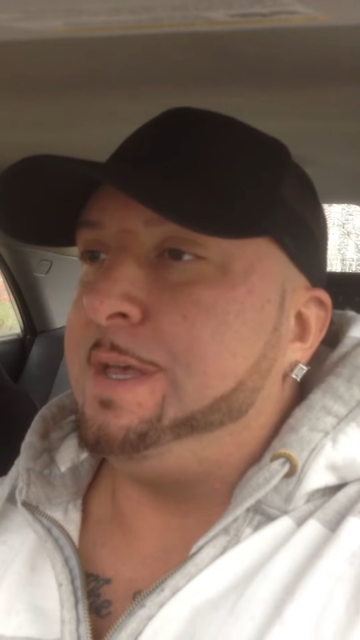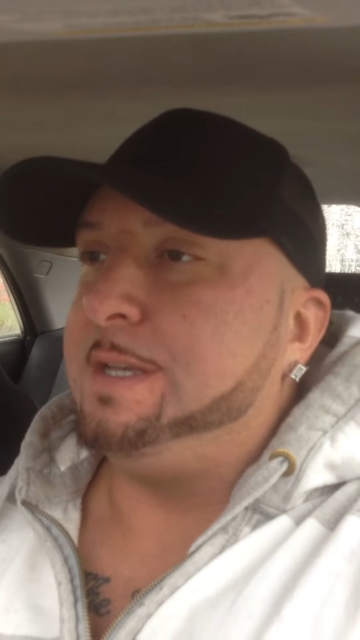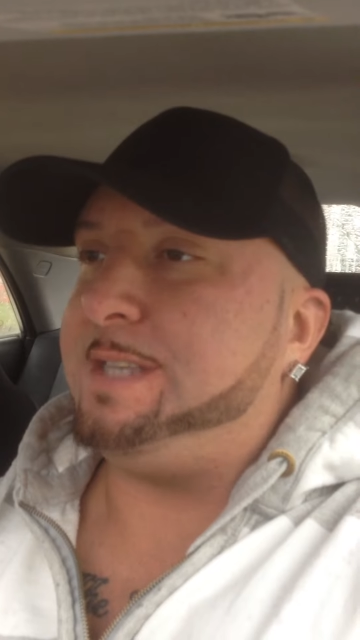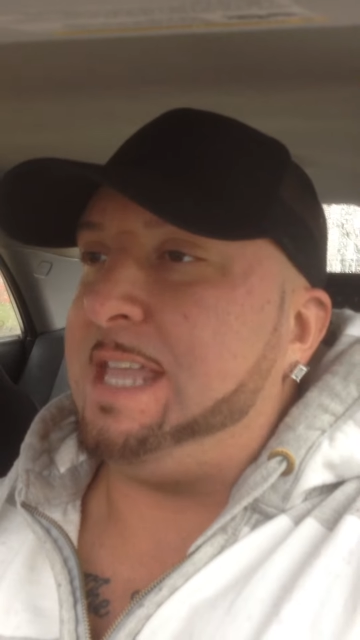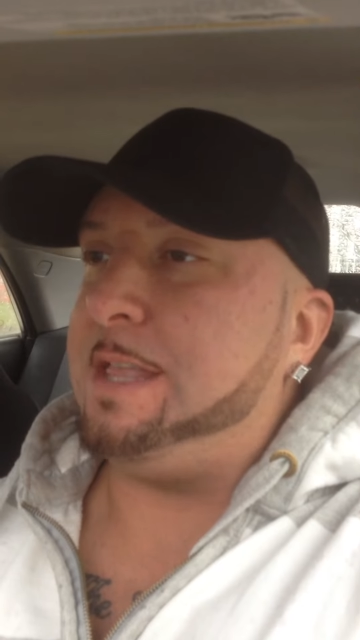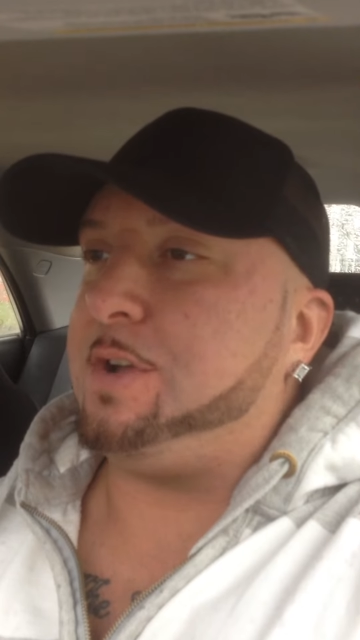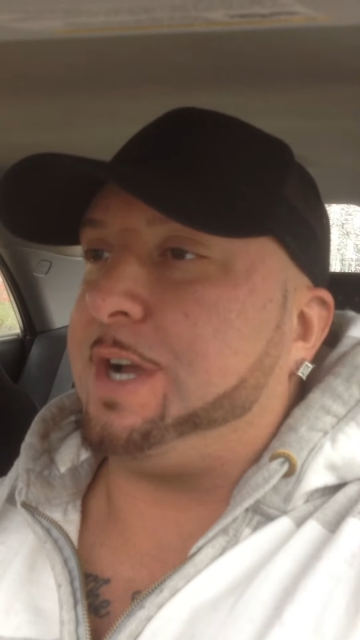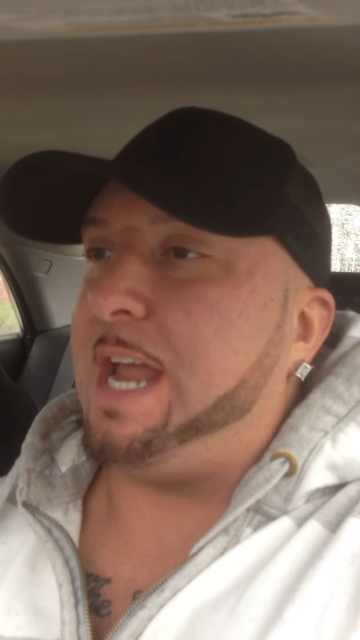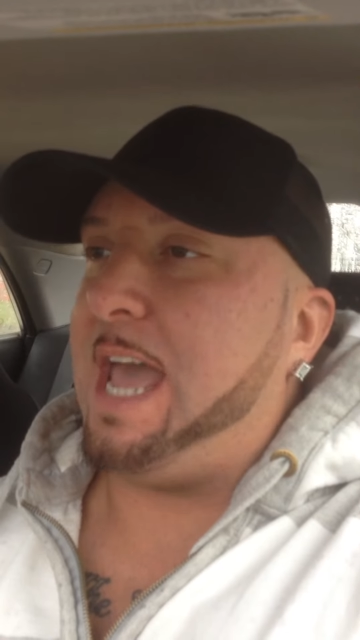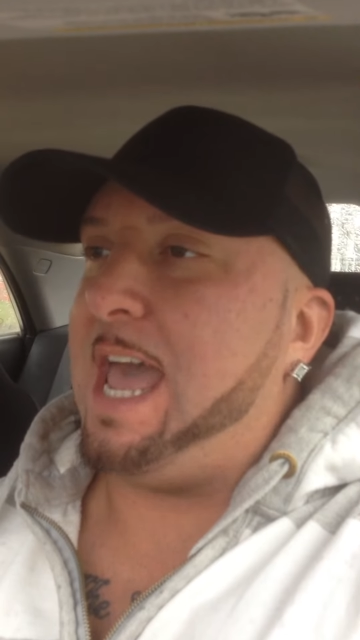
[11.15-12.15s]
saying that they're
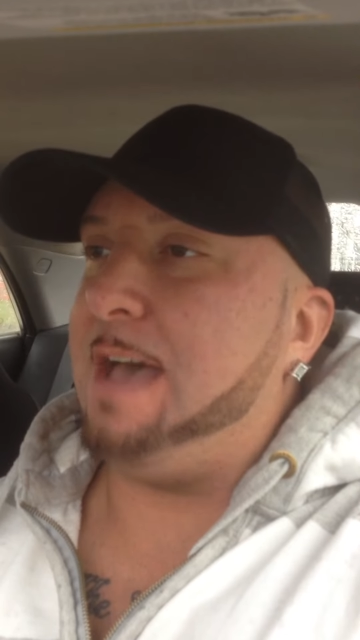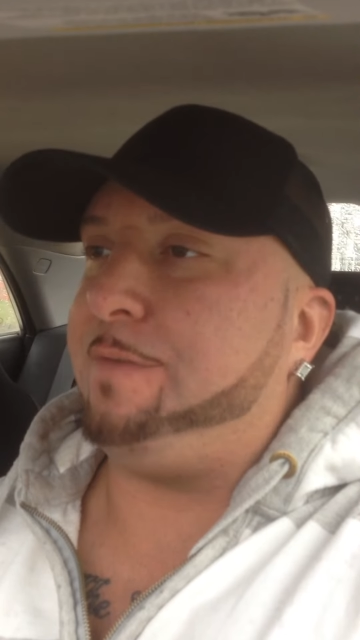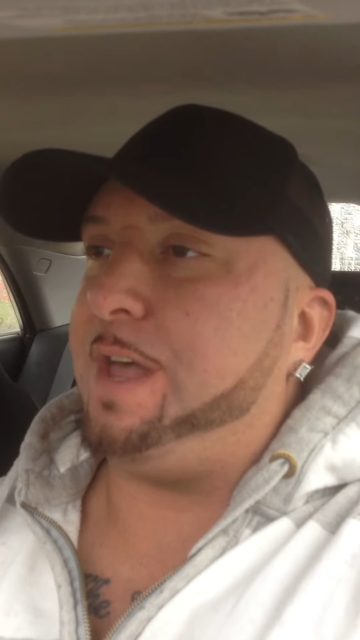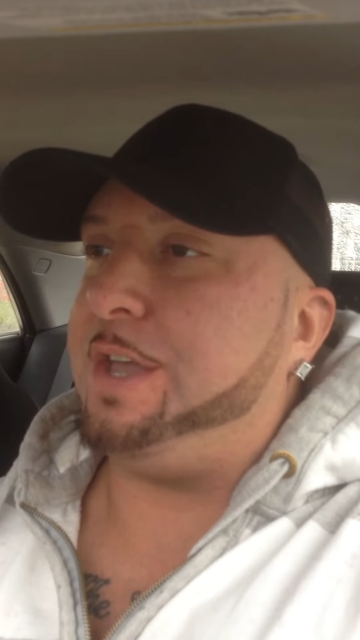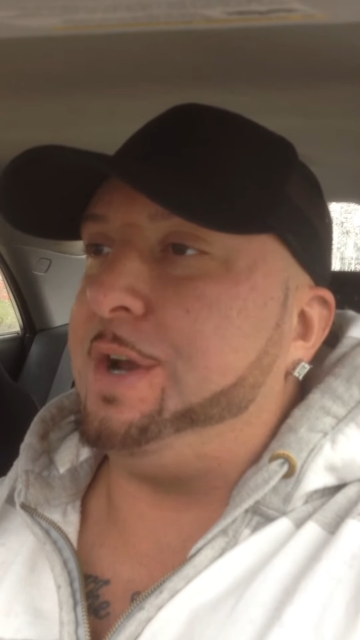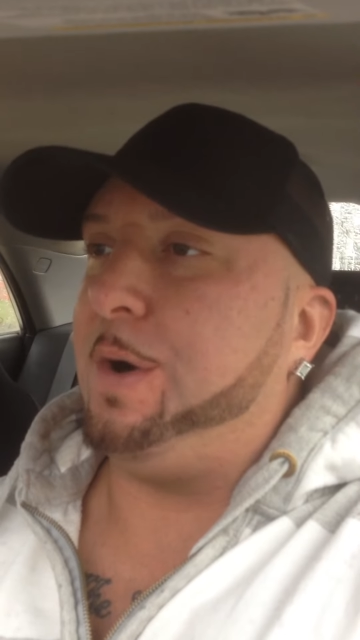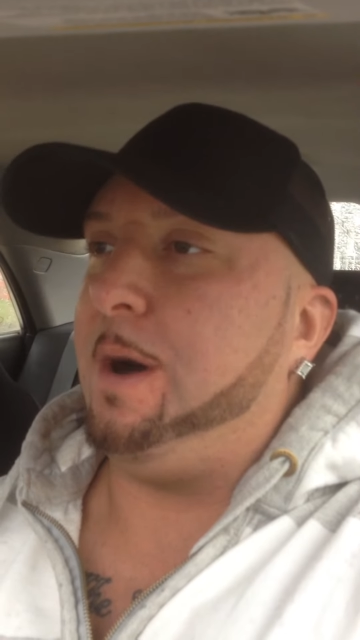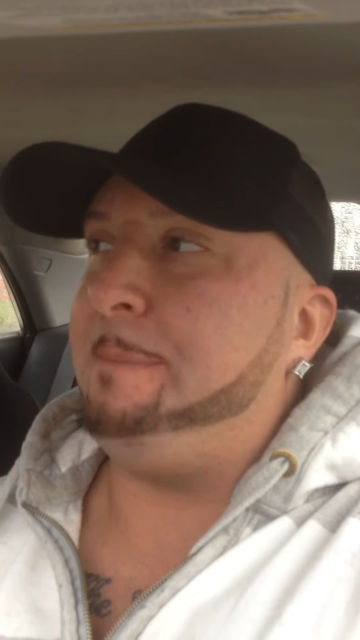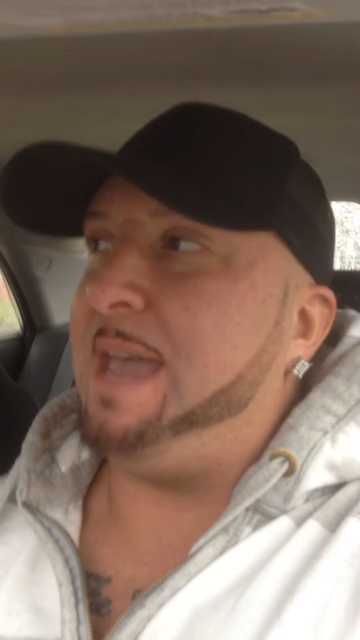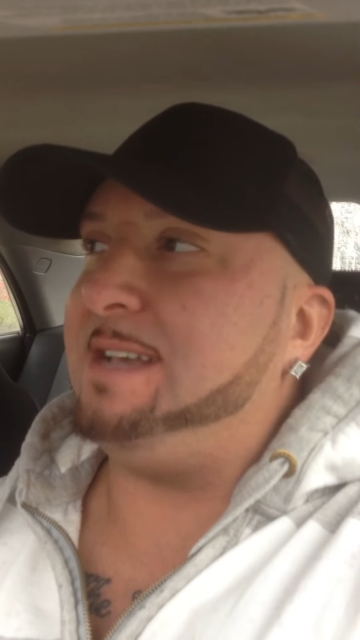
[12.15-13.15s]
going to have, like, you know,
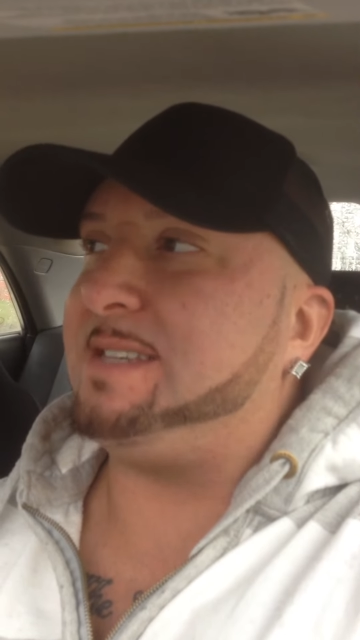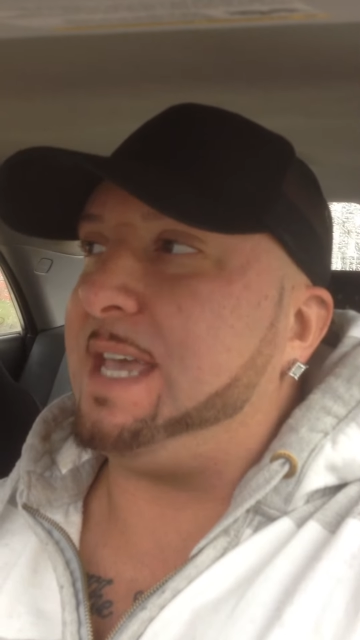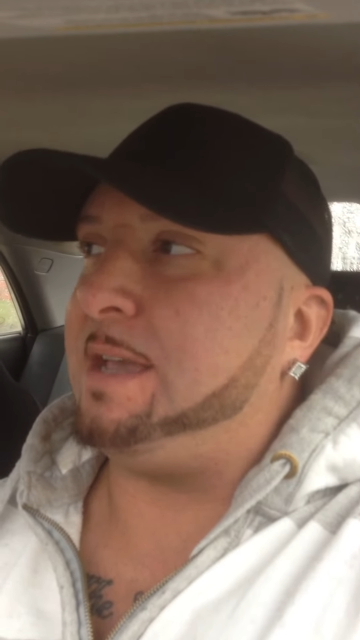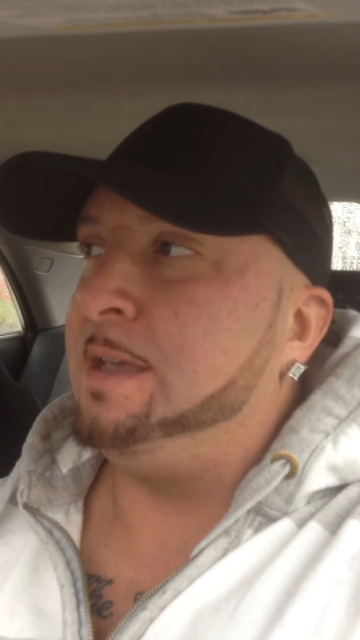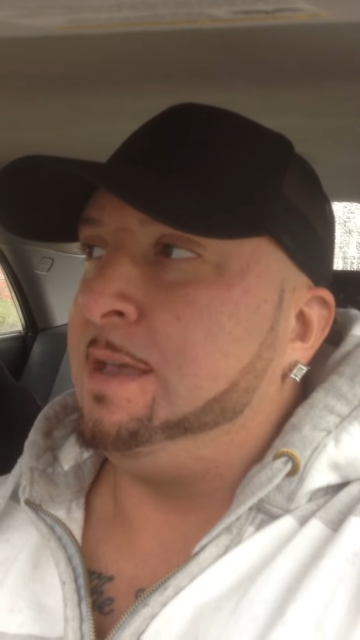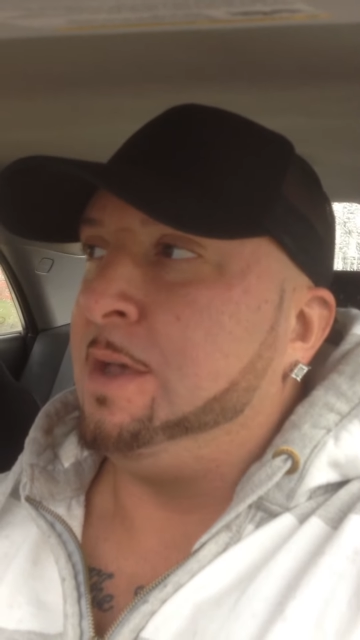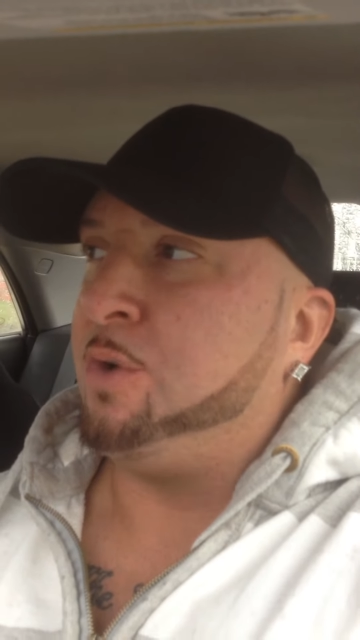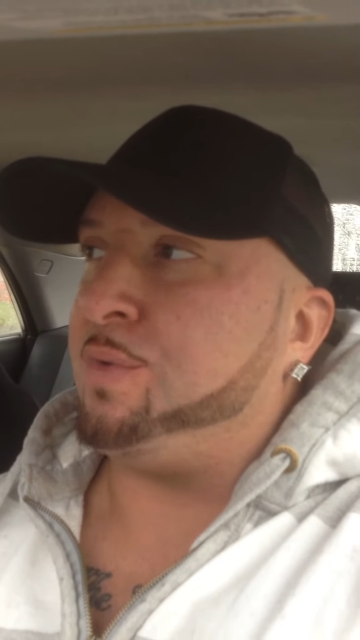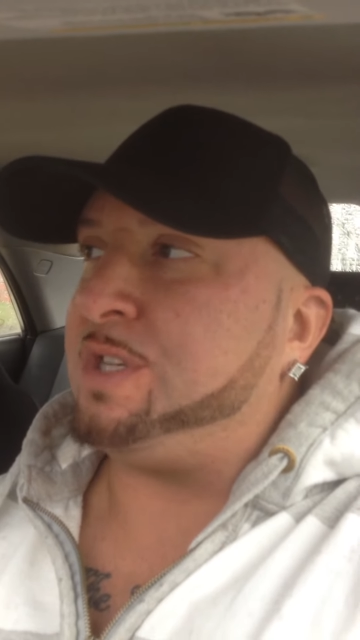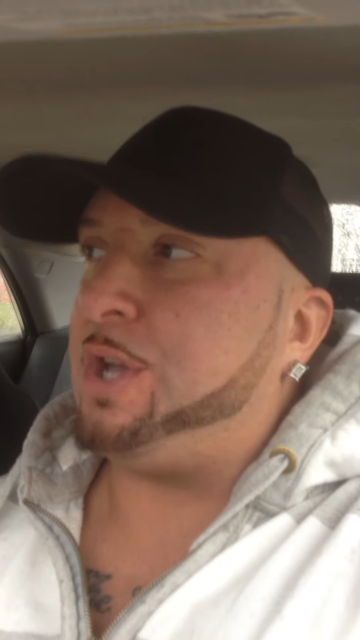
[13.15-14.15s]
amazing
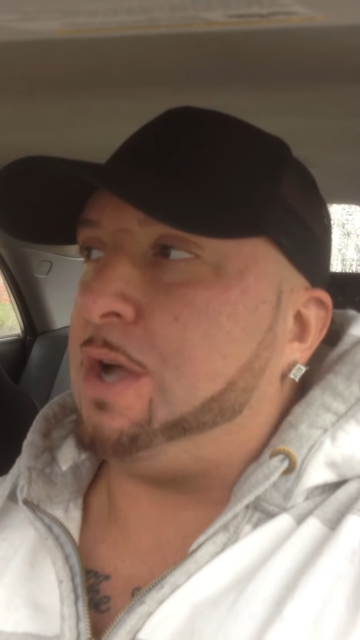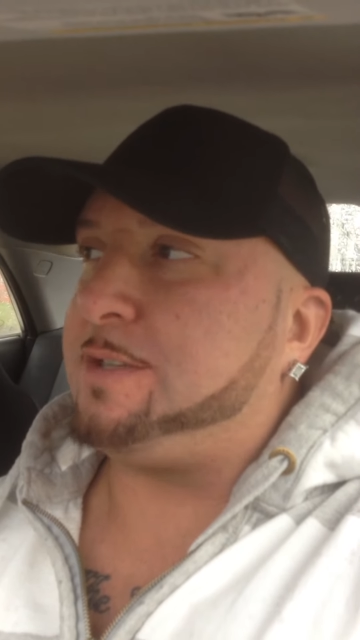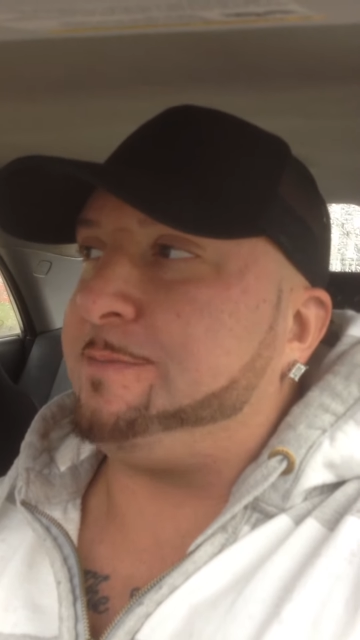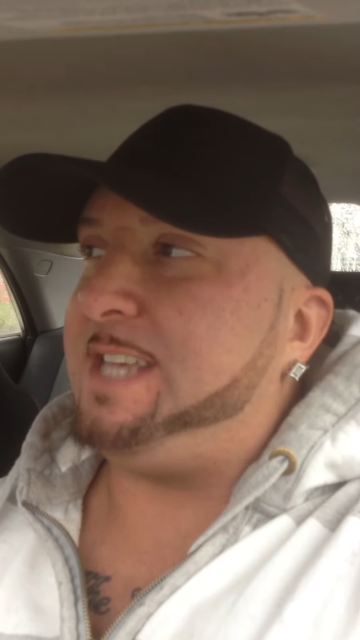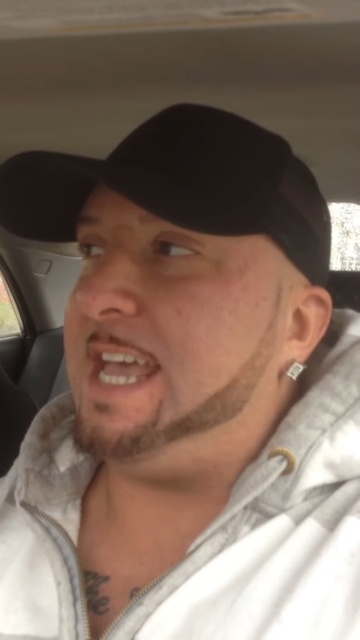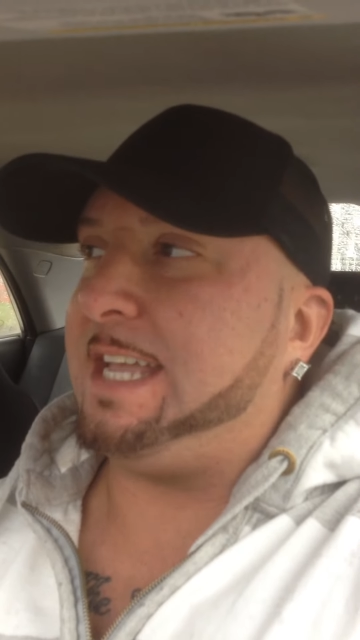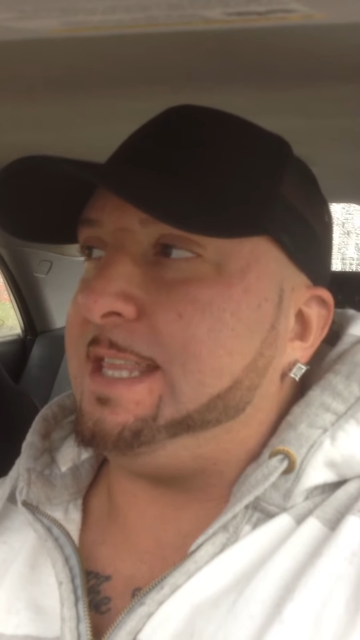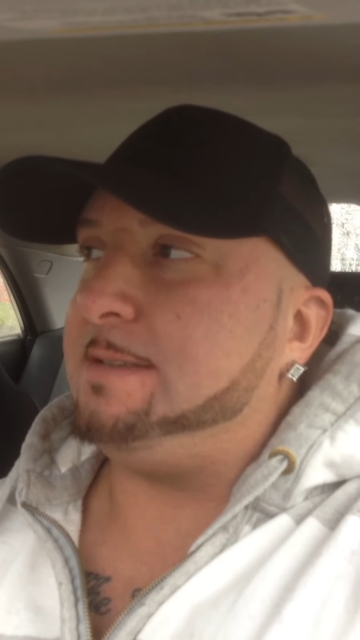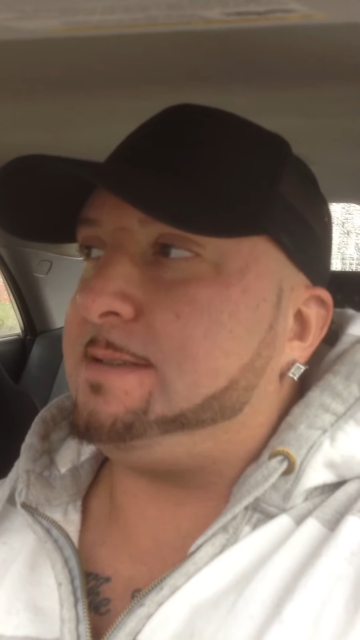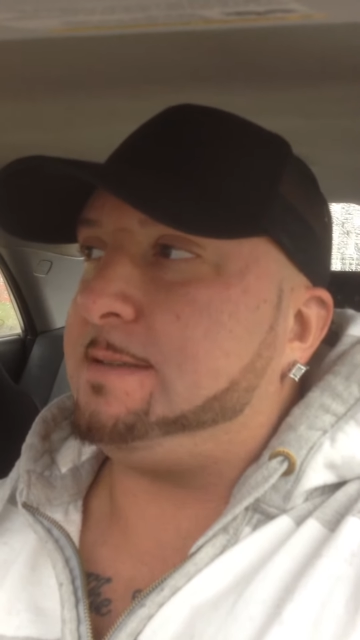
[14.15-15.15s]
results from taking
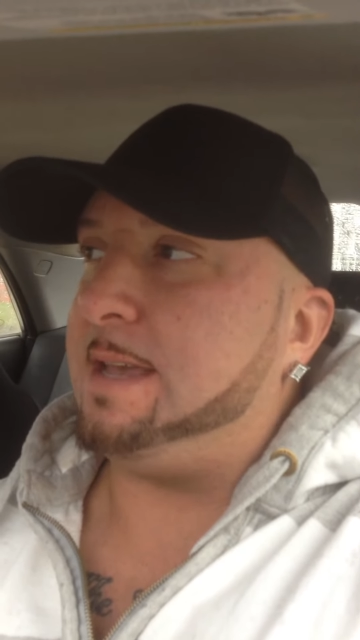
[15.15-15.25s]
this.